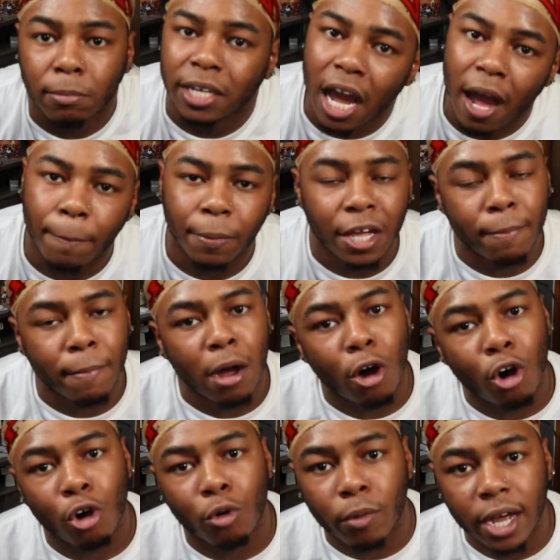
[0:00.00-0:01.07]
I'm downplaying my
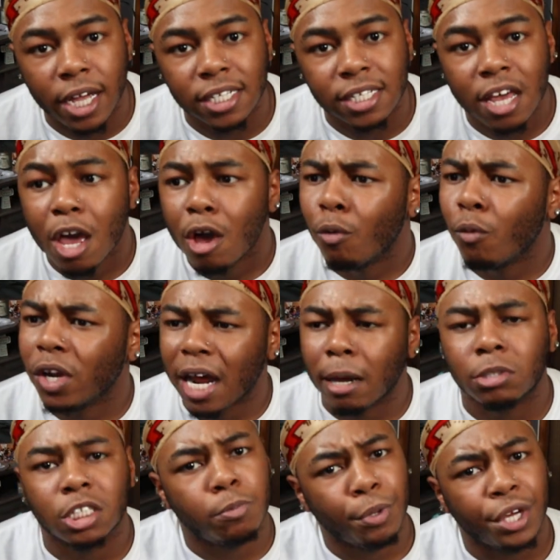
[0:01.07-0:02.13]
own race when
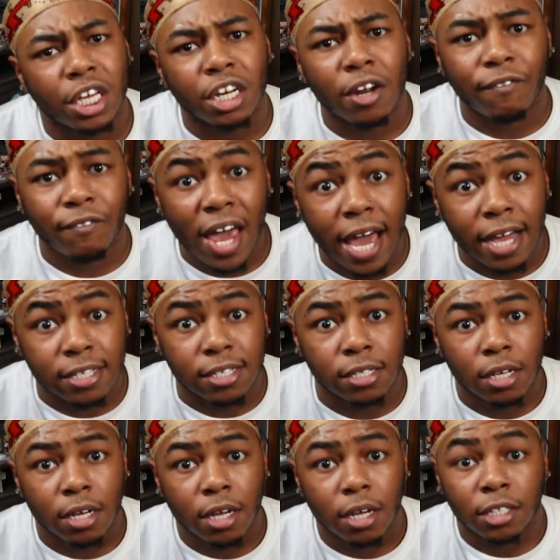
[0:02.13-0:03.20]
I'm just speaking the
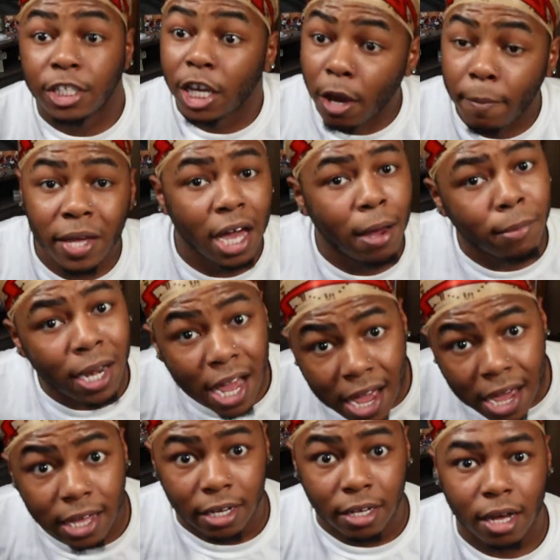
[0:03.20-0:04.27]
facts. Tell me I'm
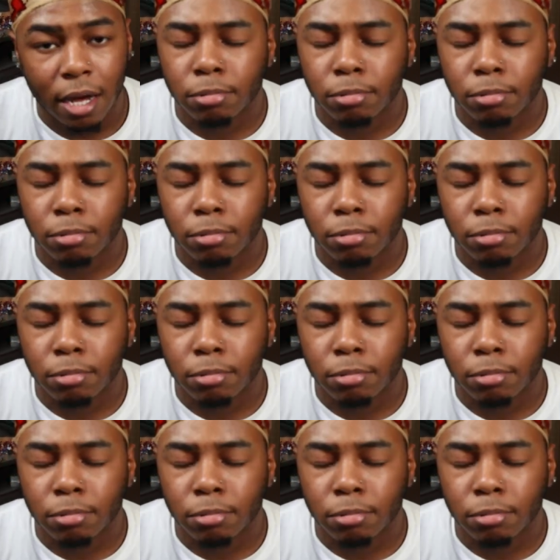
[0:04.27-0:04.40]
lying.